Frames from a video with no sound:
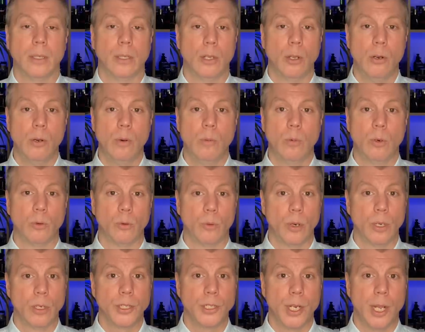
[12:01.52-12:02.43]
L'Homme
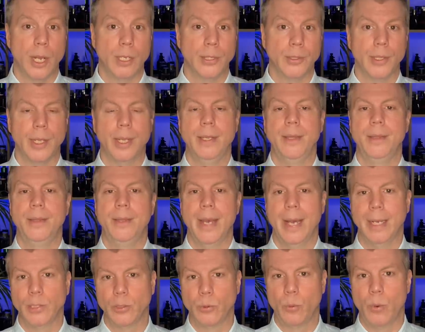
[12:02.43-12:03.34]
Rochas, and
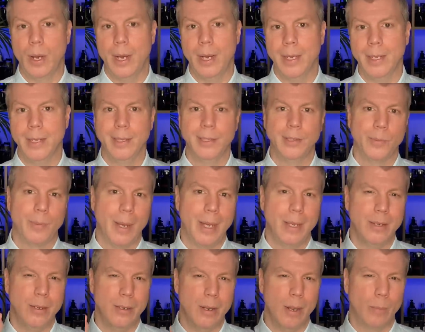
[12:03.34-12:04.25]
that's why it's
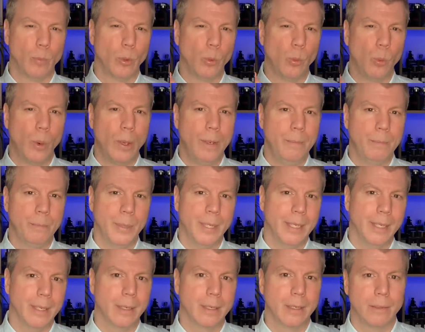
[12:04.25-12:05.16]
my #1
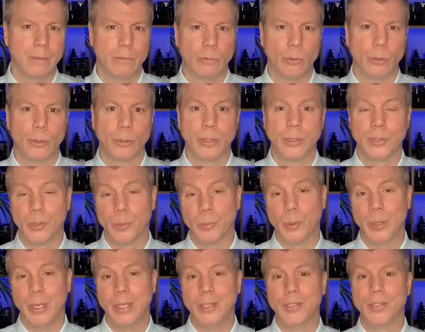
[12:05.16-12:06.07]
pick for
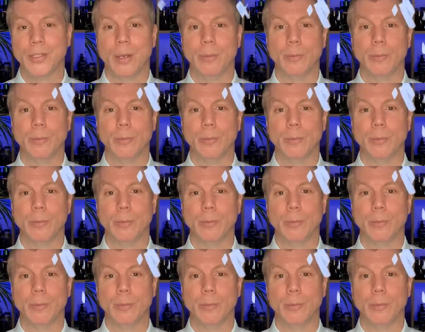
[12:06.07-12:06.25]
spring and